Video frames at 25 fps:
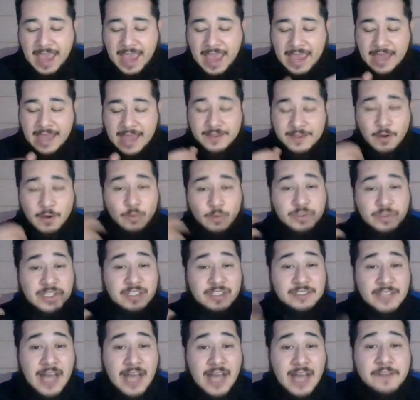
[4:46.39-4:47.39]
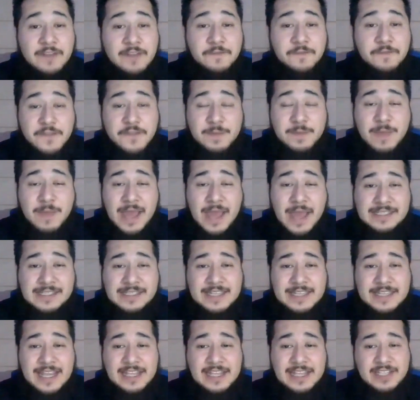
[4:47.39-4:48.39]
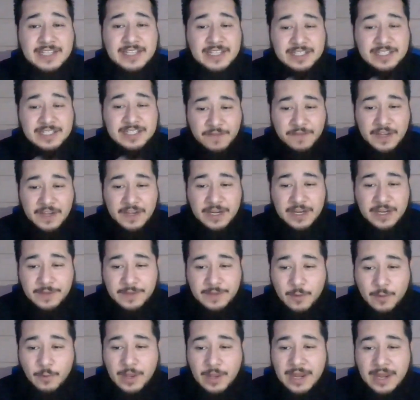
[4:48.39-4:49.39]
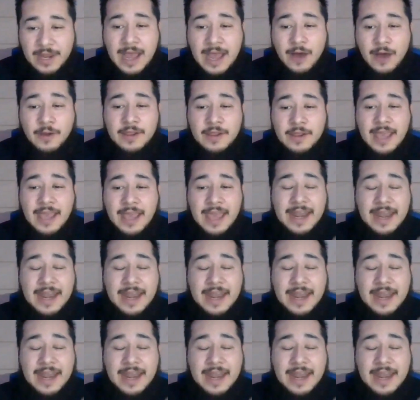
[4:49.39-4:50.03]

And there was a lot of feedback today since the video that went out.